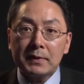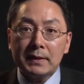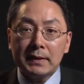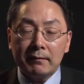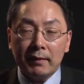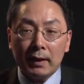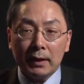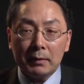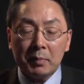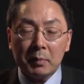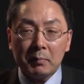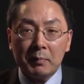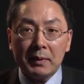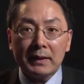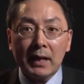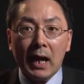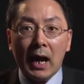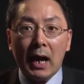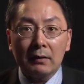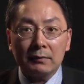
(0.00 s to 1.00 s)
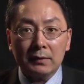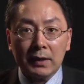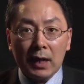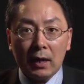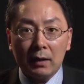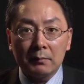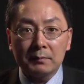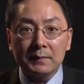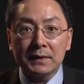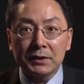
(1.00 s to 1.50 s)
development
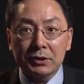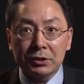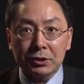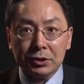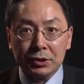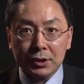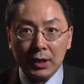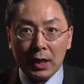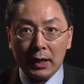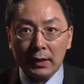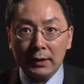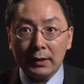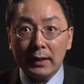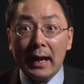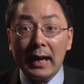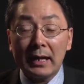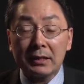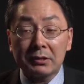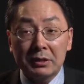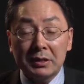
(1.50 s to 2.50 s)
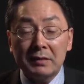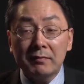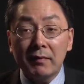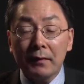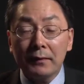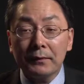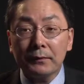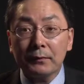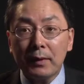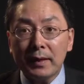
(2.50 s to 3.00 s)
outcomes in China, actually
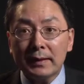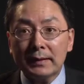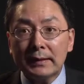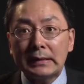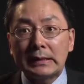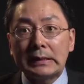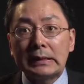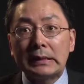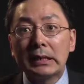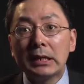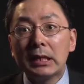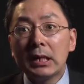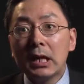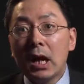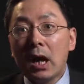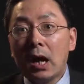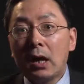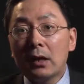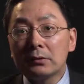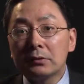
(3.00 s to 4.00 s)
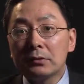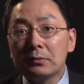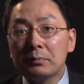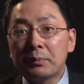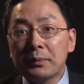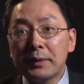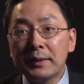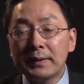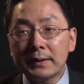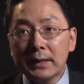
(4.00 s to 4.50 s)
even threatening to
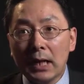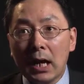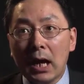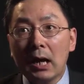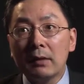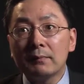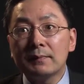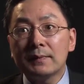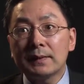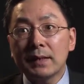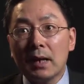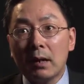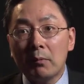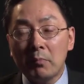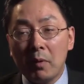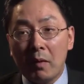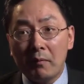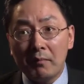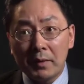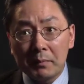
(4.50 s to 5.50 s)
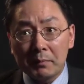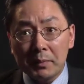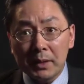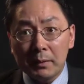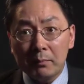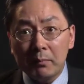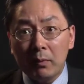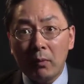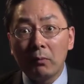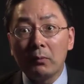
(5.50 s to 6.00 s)
bring down some of the
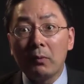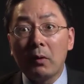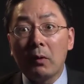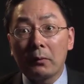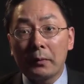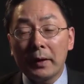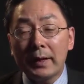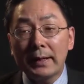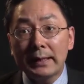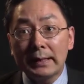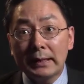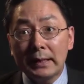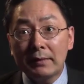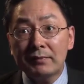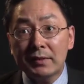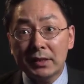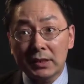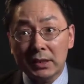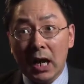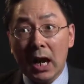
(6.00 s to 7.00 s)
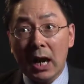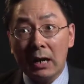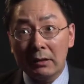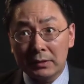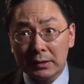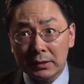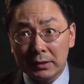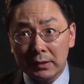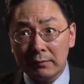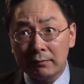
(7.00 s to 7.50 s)
people who already lifted
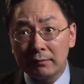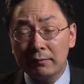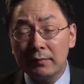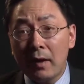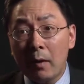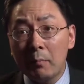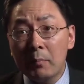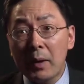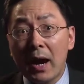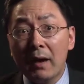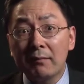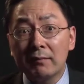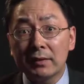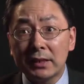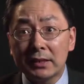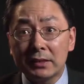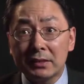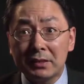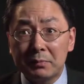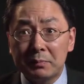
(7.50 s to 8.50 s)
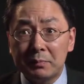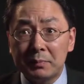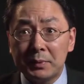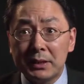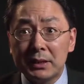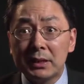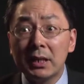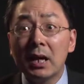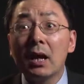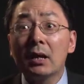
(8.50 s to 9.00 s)
out of poverty to
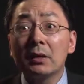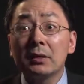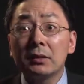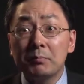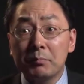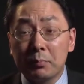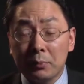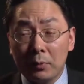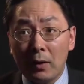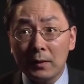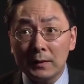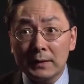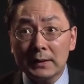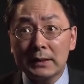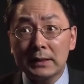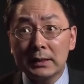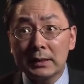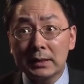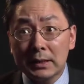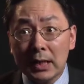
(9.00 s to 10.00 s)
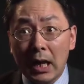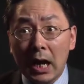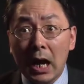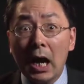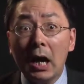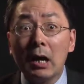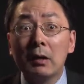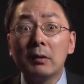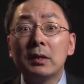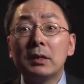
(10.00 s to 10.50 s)
be brought
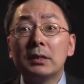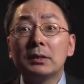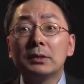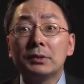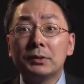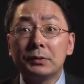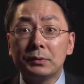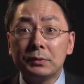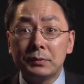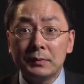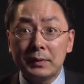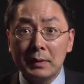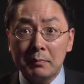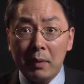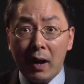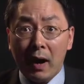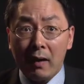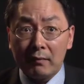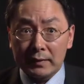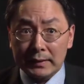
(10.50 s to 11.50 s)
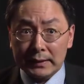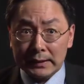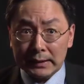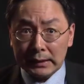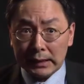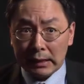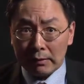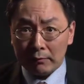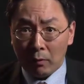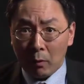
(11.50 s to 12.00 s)
down to the poverty
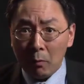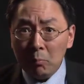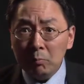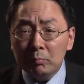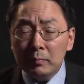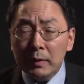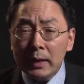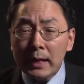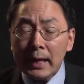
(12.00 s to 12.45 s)
level.